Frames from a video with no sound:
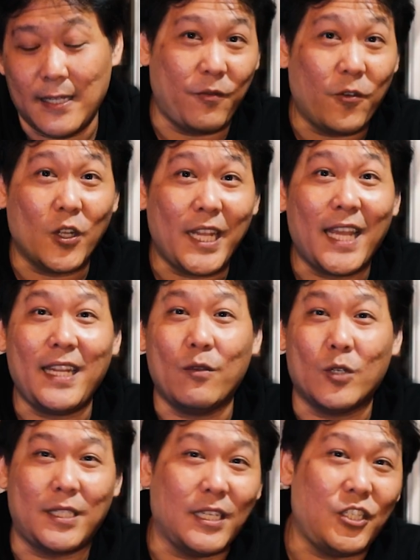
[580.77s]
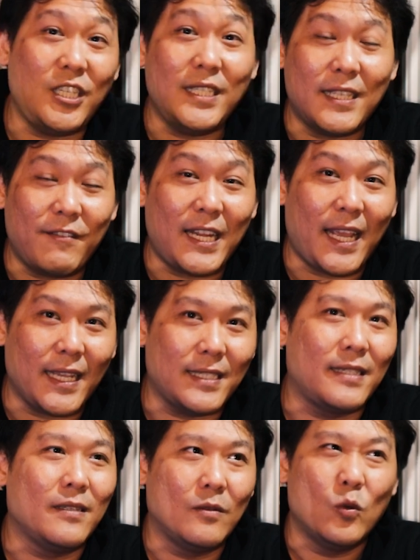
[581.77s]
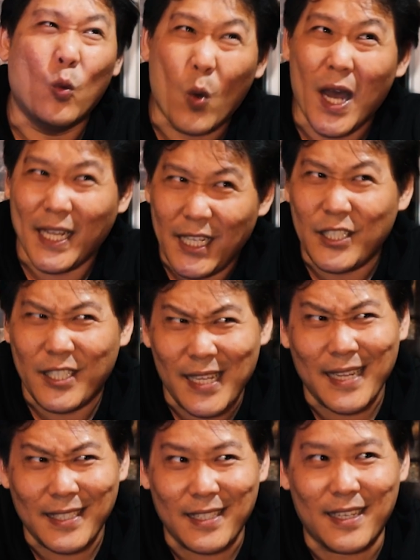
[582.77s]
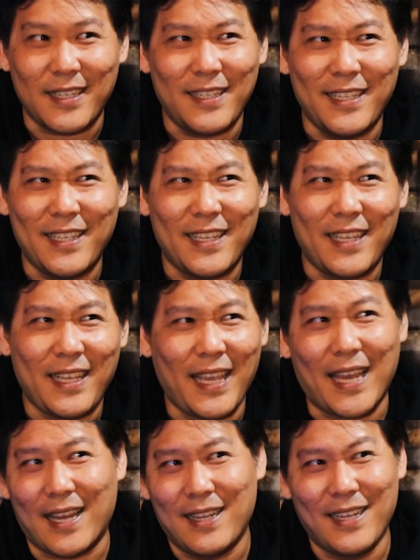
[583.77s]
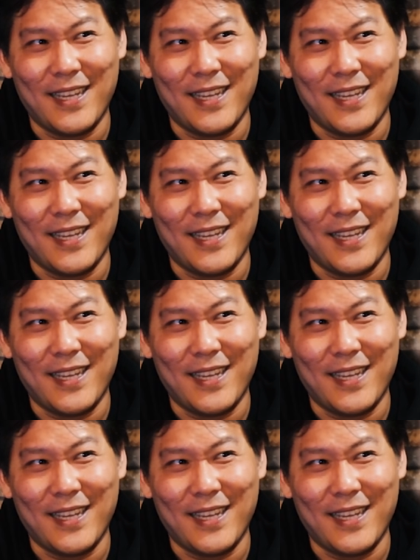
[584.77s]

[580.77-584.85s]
Before that, it was the G7X 1-inch sensor. Yeah.